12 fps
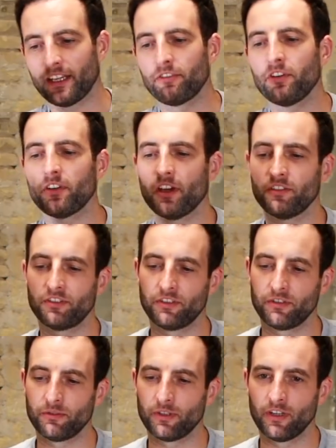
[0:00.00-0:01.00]
If you go
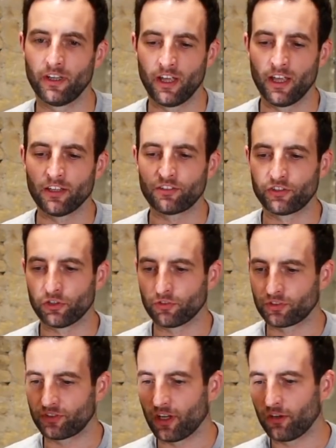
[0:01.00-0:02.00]
to
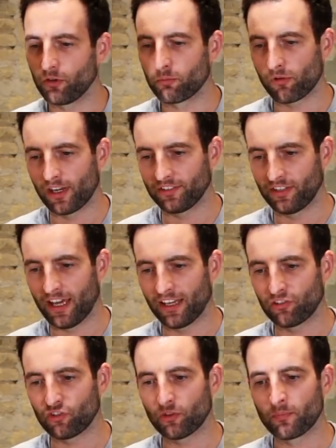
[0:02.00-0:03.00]
Silverstone or Brands
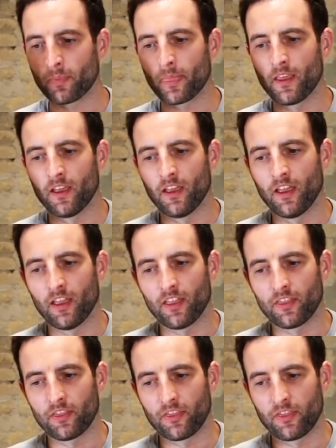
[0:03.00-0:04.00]
Hatch,
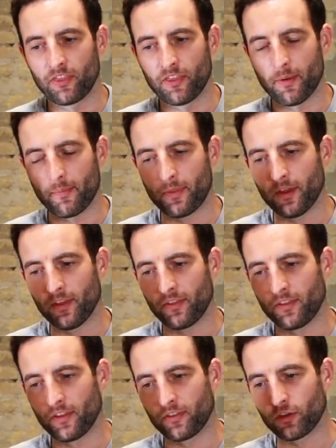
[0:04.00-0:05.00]

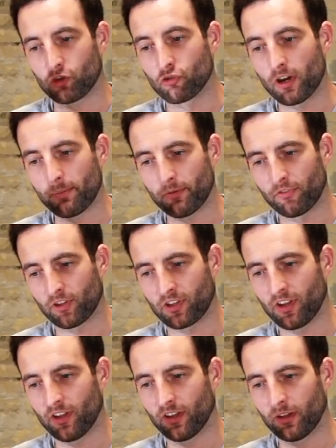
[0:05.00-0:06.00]
the grip of the
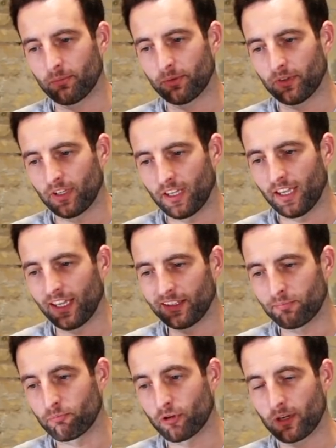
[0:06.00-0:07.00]
curb is
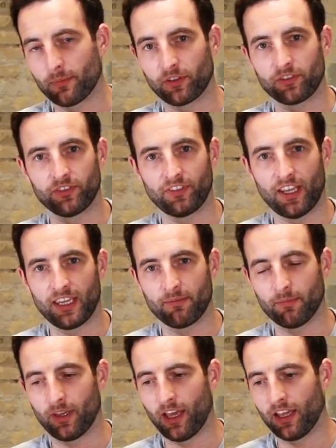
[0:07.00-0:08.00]
pretty much the
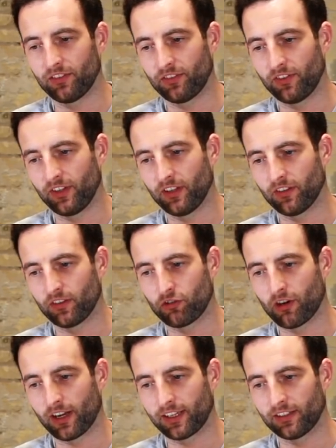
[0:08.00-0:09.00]
same as the
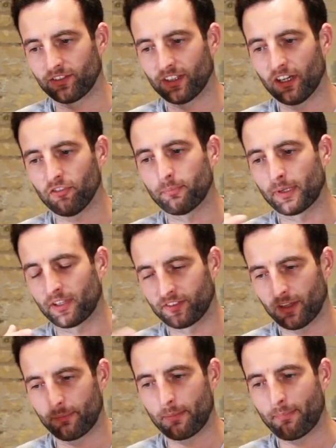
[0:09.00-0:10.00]
track itself, because
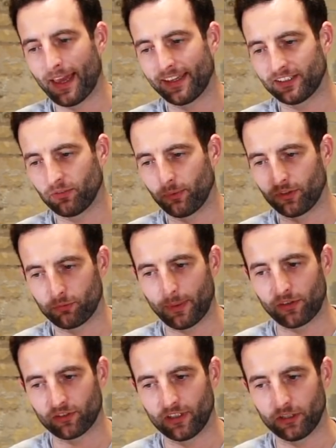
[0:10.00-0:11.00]
they've been painted with
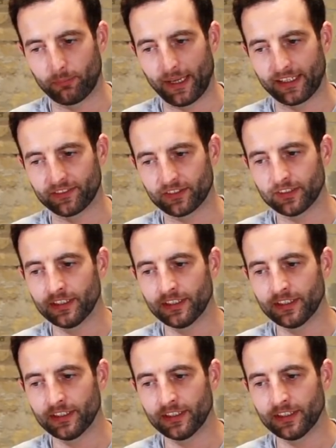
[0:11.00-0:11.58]
specialist paints.